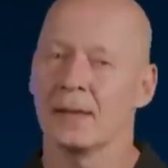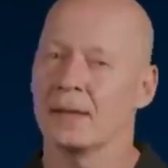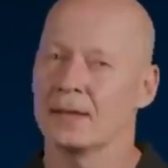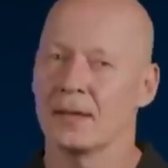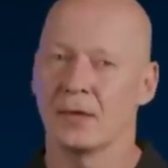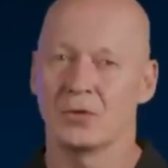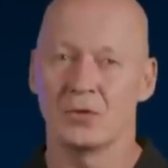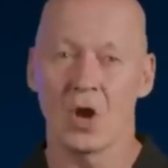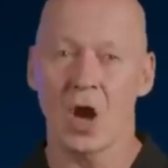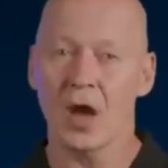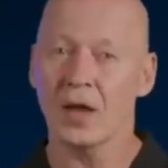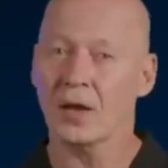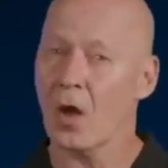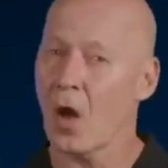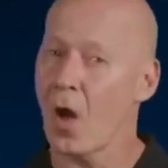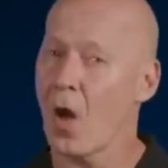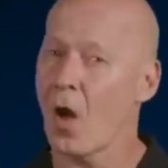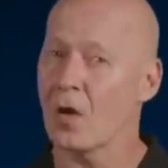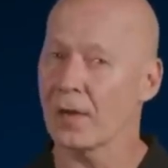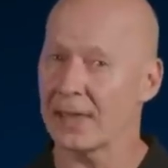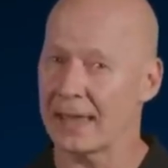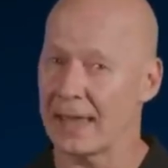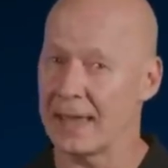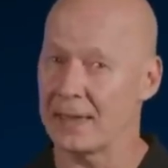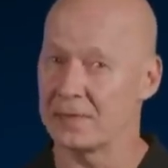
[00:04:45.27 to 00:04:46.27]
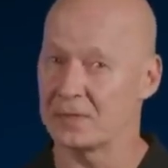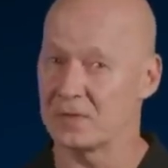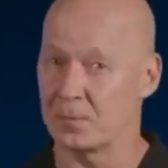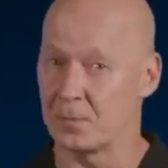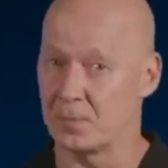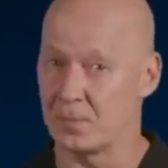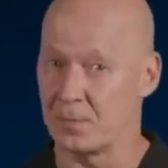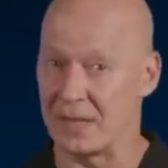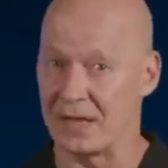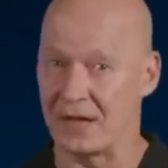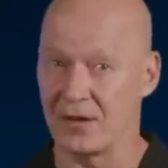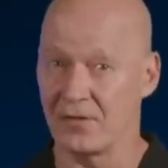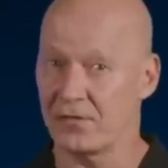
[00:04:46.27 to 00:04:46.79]
now, not all games
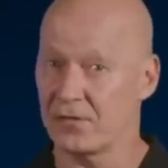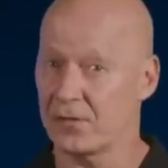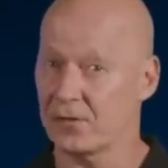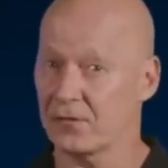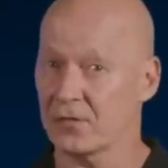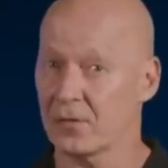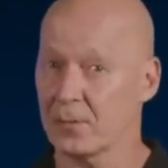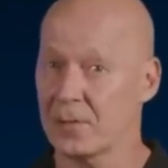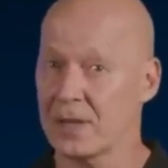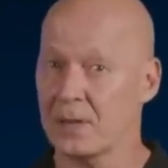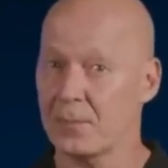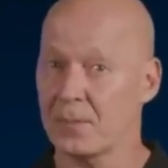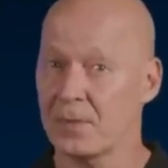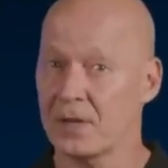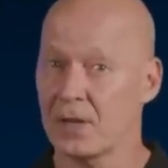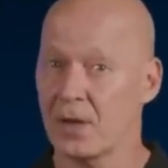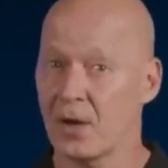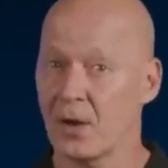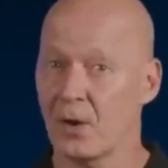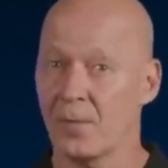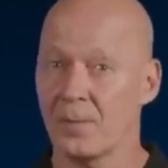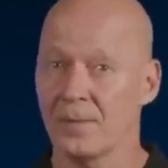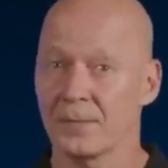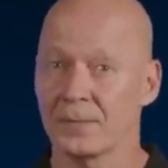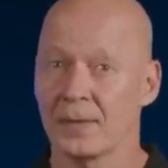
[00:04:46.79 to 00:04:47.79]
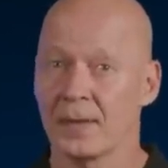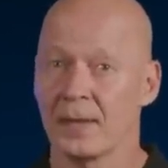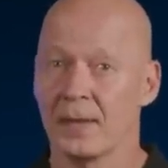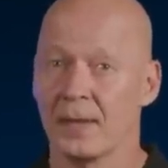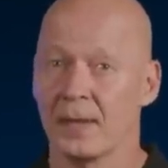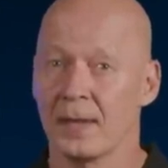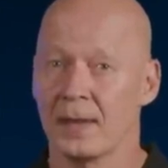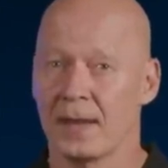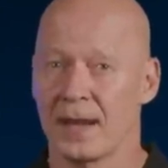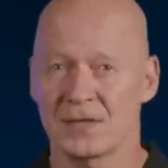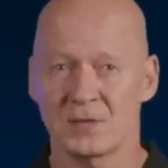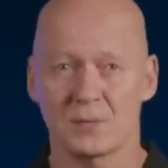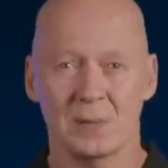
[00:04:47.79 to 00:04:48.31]
benefit from APO,
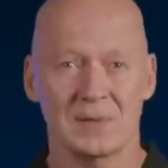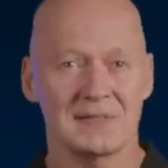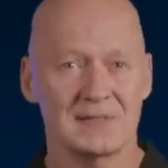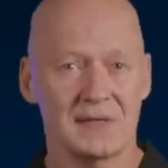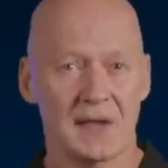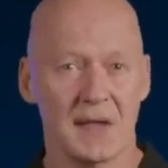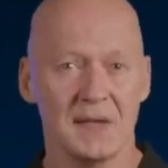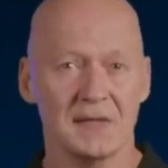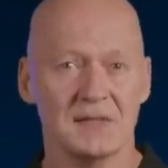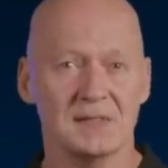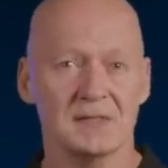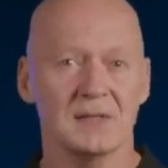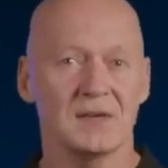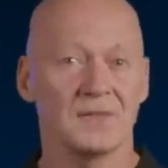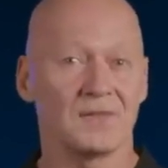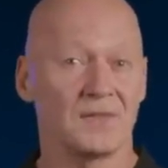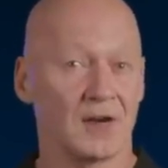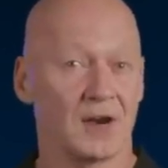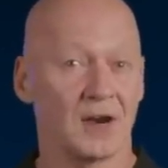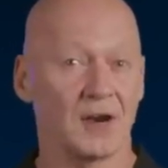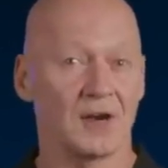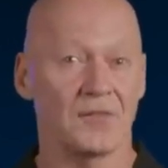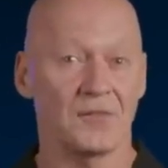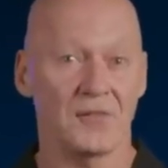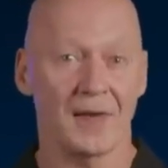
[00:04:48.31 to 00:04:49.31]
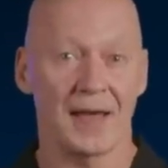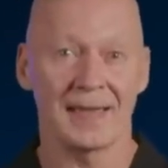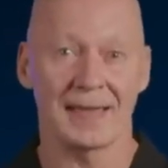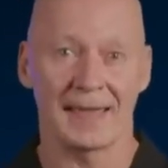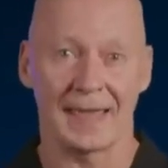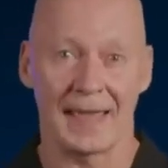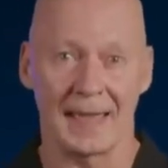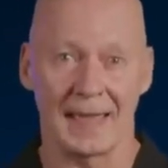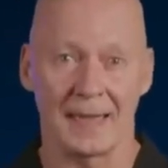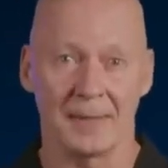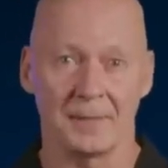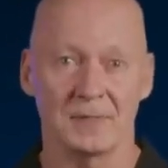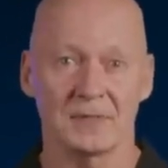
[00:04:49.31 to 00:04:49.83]
and as we test and verify
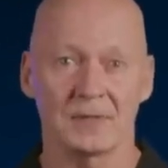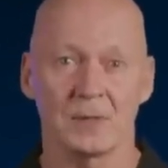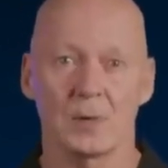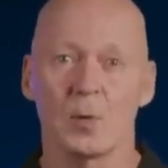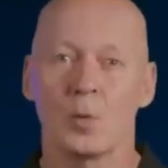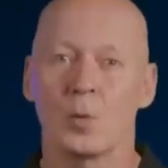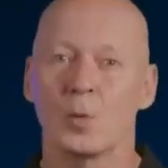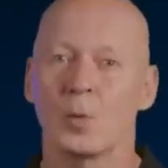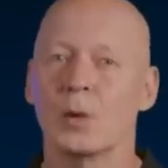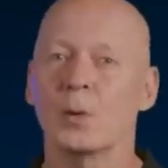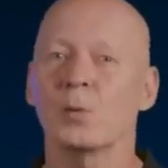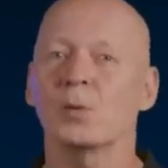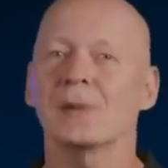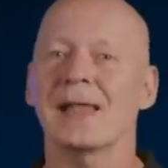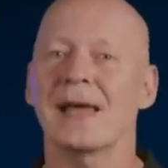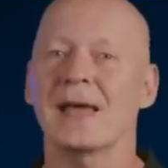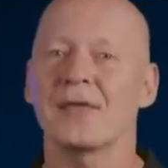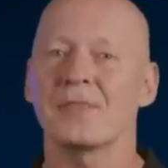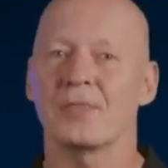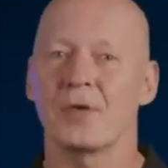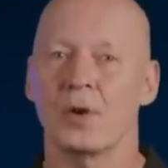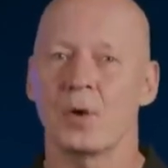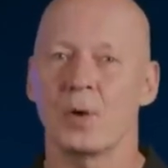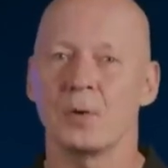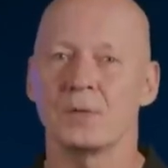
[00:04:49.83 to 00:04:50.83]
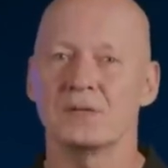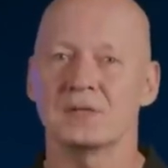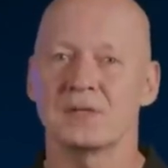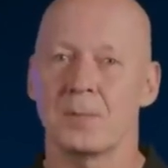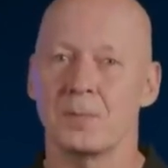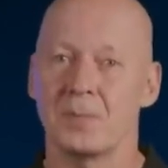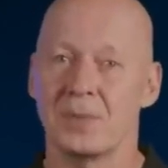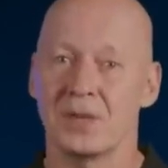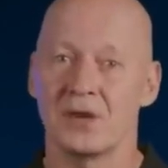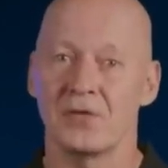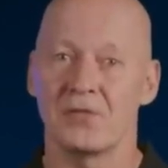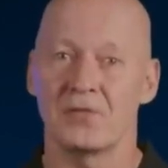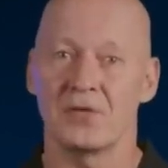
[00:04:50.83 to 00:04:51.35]
games, we will add those
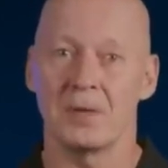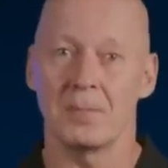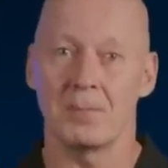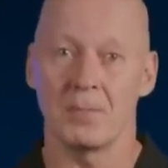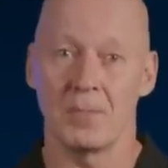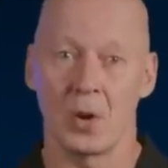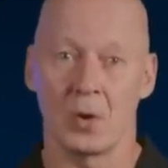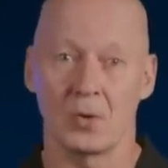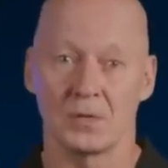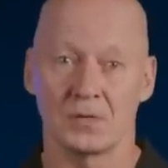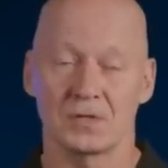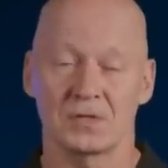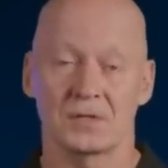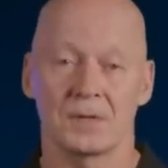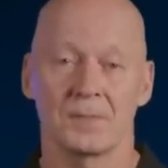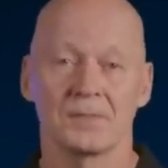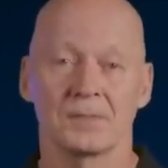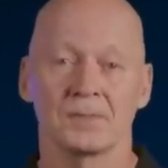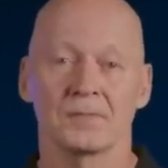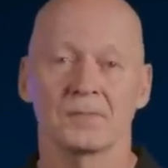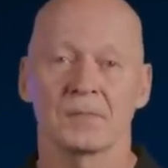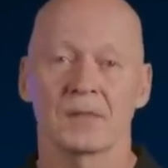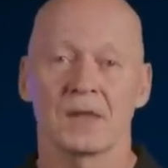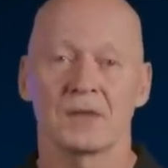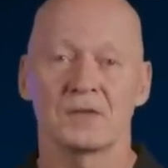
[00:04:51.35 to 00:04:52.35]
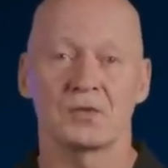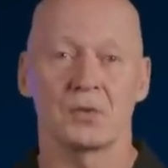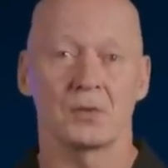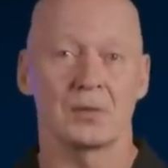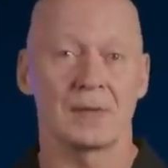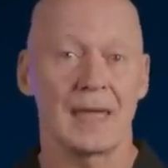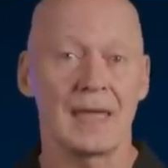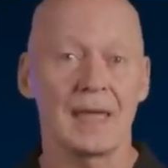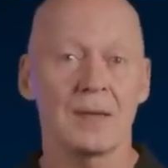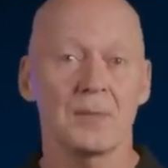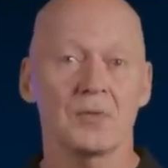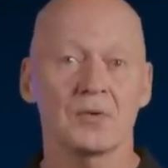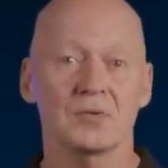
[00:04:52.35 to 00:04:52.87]
that benefit most, so
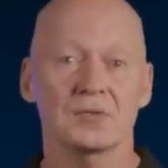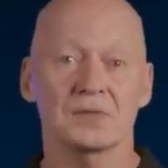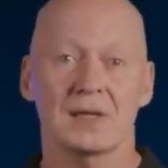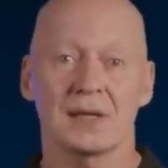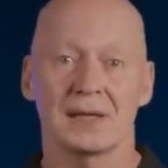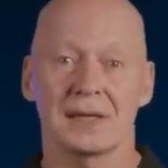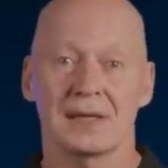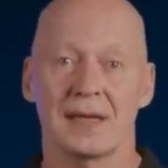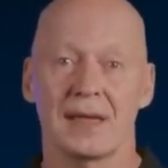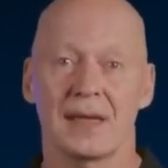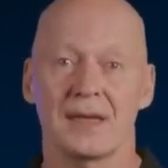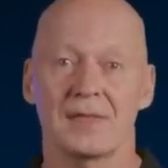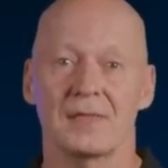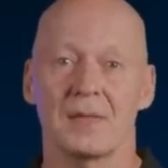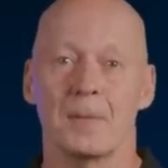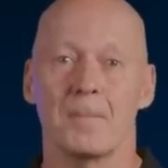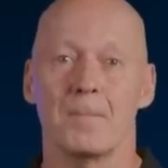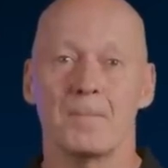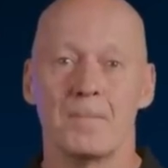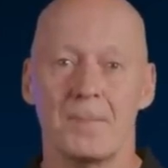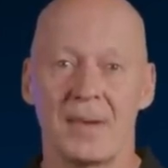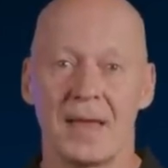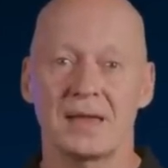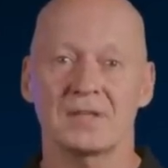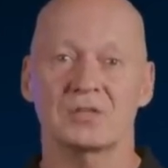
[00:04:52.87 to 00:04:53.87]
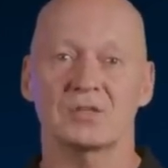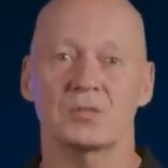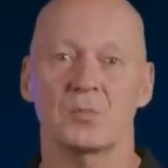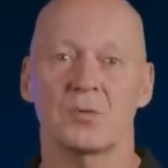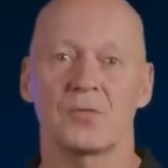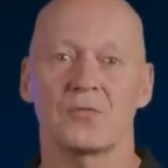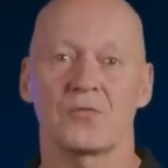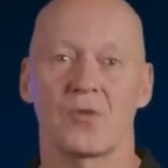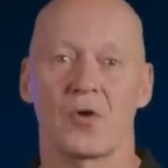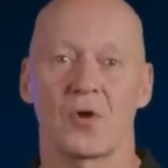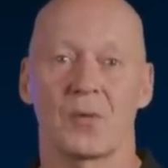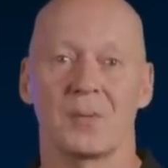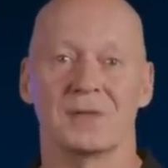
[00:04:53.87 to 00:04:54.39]
gamers can get the best
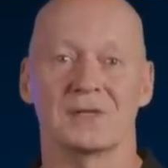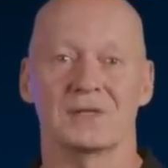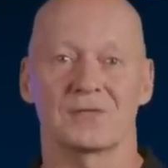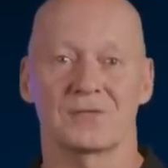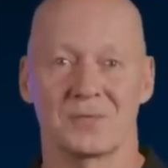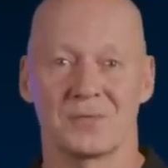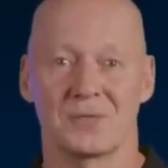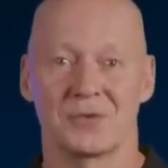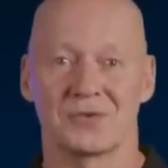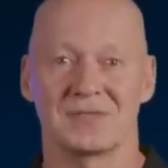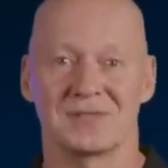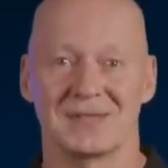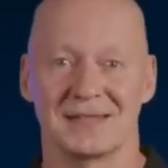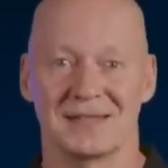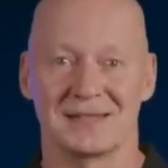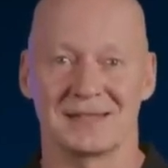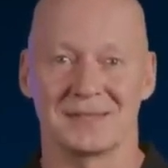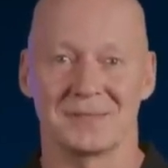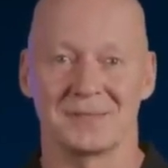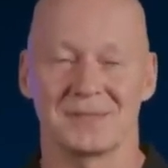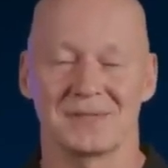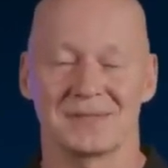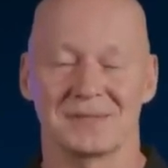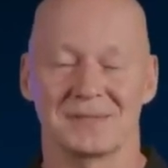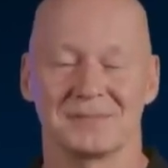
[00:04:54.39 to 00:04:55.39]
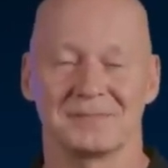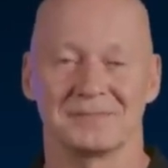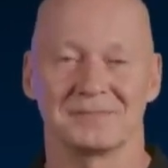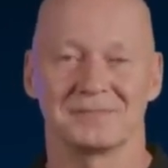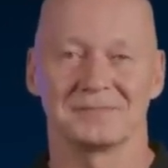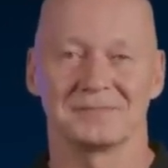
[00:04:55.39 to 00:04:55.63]
performance from their systems.